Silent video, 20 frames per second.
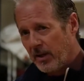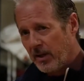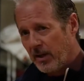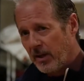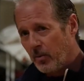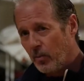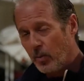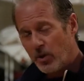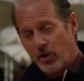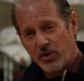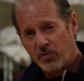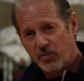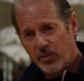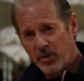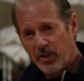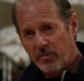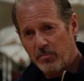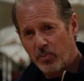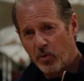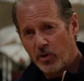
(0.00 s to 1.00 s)
which is
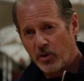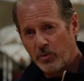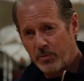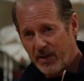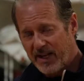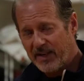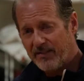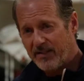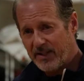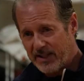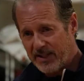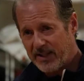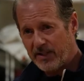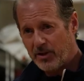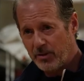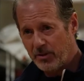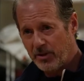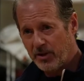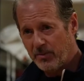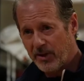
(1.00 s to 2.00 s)
really important to me. I have it
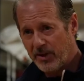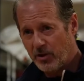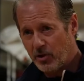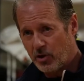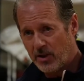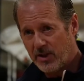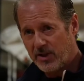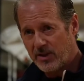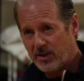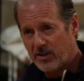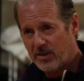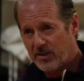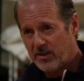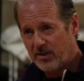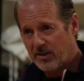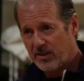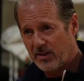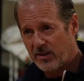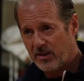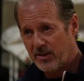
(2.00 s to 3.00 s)
tattooed on my chest,
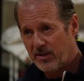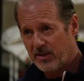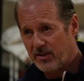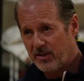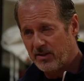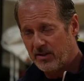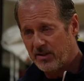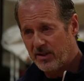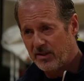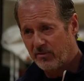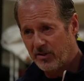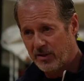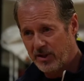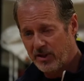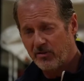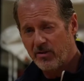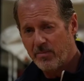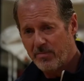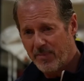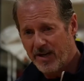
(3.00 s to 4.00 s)
and it's a
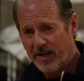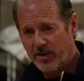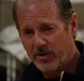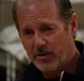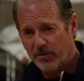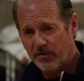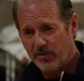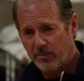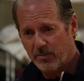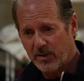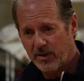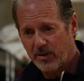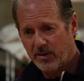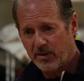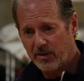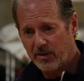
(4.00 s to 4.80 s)
reminder for me.